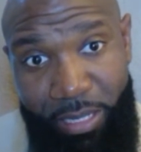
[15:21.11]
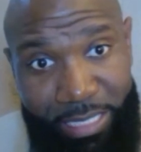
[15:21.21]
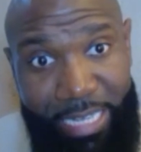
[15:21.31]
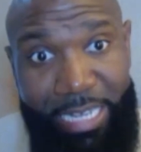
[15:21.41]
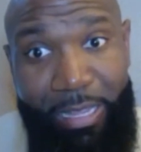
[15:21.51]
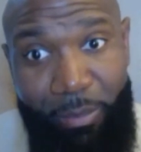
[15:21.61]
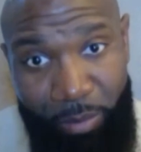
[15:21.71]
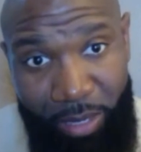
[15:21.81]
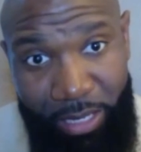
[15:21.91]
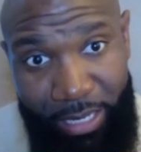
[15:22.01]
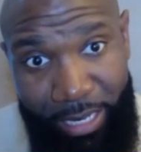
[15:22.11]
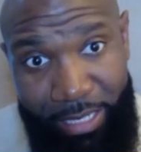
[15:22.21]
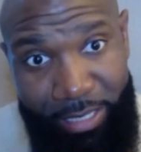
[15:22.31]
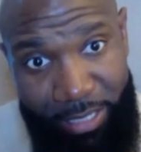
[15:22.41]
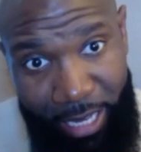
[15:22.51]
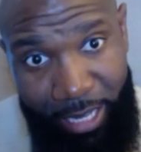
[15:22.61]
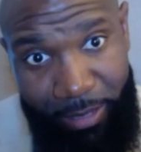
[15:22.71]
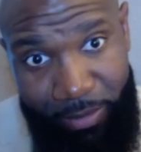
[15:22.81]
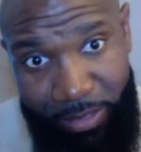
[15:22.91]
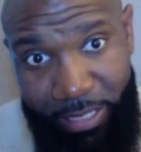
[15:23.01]
because they need money, they need
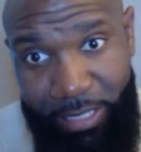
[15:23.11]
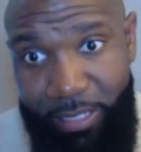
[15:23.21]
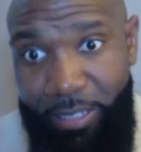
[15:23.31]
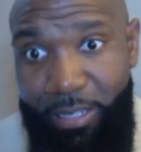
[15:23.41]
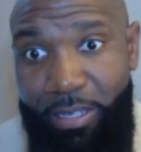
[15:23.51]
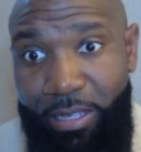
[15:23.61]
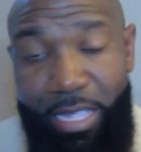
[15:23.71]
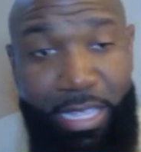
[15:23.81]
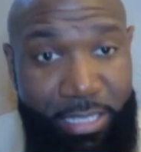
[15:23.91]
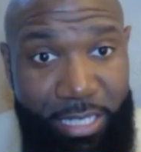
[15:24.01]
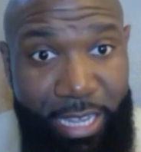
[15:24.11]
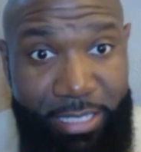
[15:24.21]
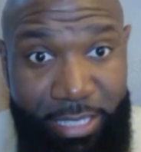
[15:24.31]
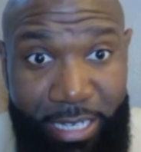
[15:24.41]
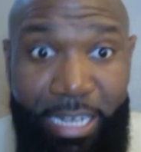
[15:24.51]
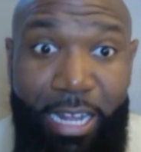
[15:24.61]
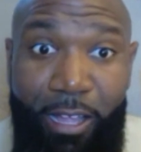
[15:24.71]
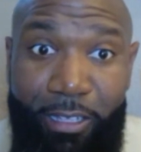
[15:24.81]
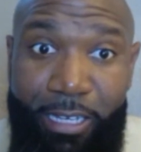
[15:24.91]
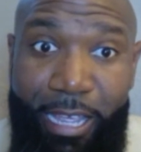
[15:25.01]
jobs, they need education, they need
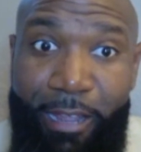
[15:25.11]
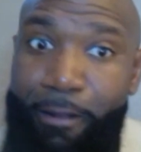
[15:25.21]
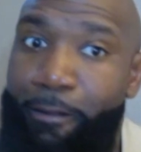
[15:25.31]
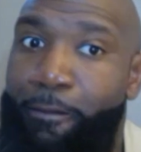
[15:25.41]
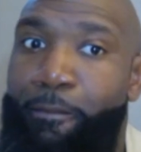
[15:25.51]
all of that.